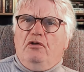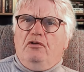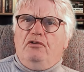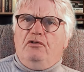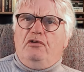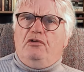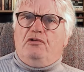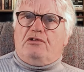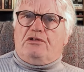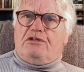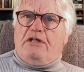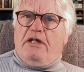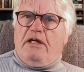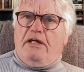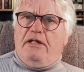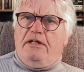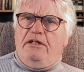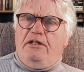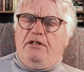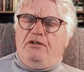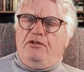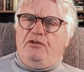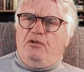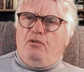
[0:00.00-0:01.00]
say
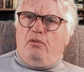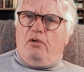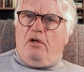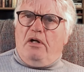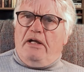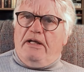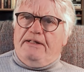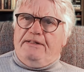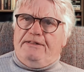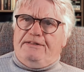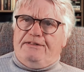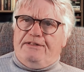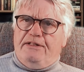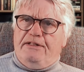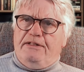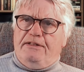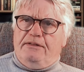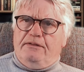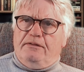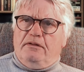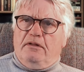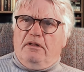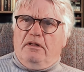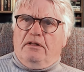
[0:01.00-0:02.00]
you are
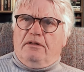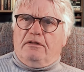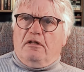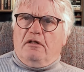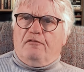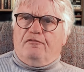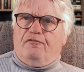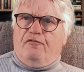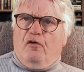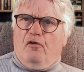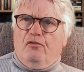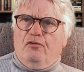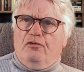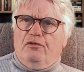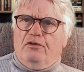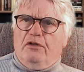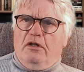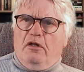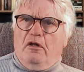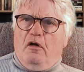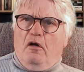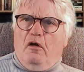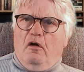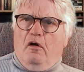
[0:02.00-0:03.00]
18 and are fond
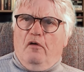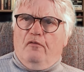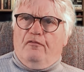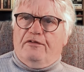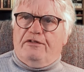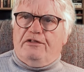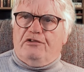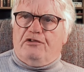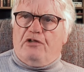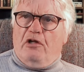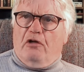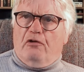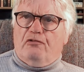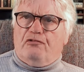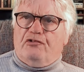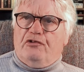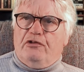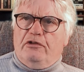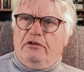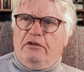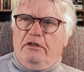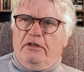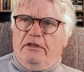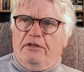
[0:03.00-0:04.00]
of
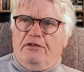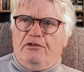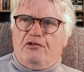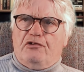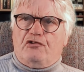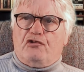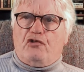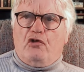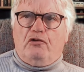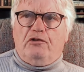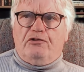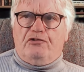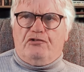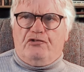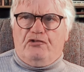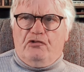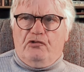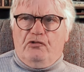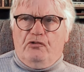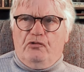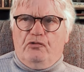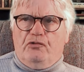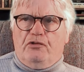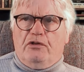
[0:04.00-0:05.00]
indulging in
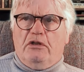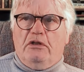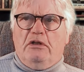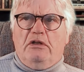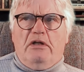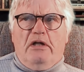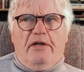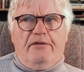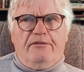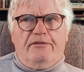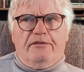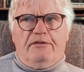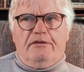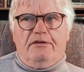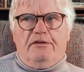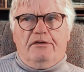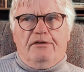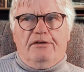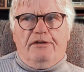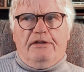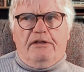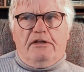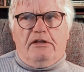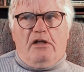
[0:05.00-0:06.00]
solitude and
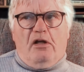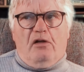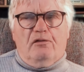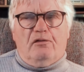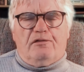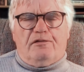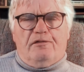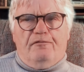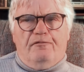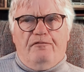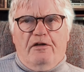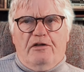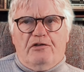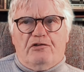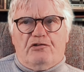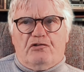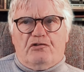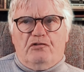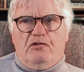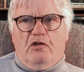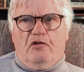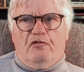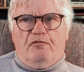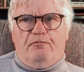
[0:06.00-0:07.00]
the
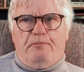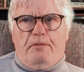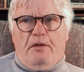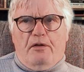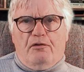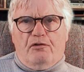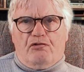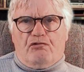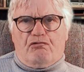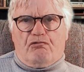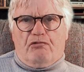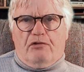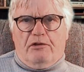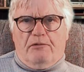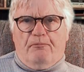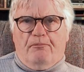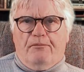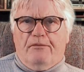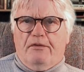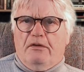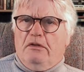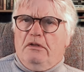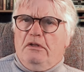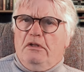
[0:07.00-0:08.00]
cultivation of poetry.
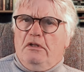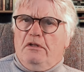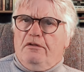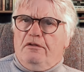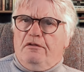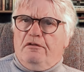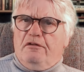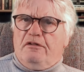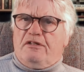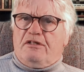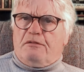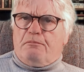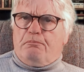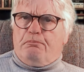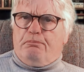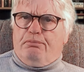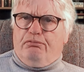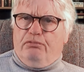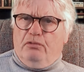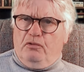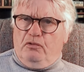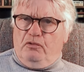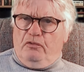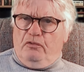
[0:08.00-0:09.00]
This
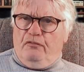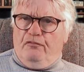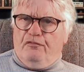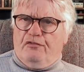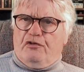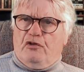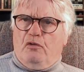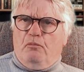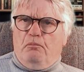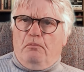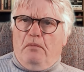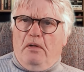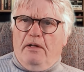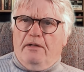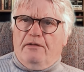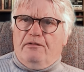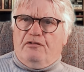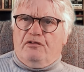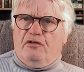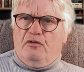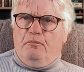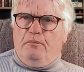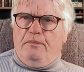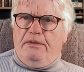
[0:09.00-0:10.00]
proves your mind
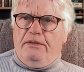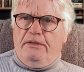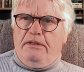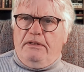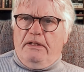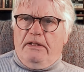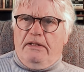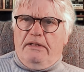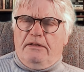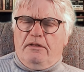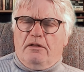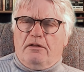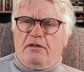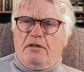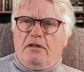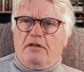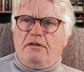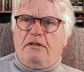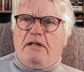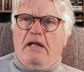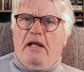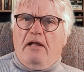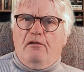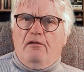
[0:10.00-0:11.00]
to be in an
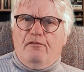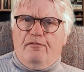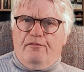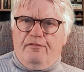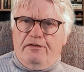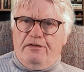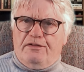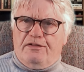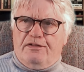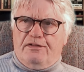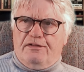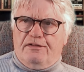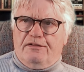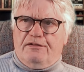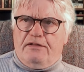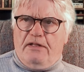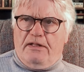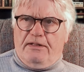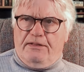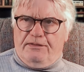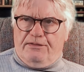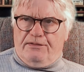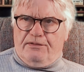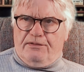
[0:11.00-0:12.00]
unhealthy state.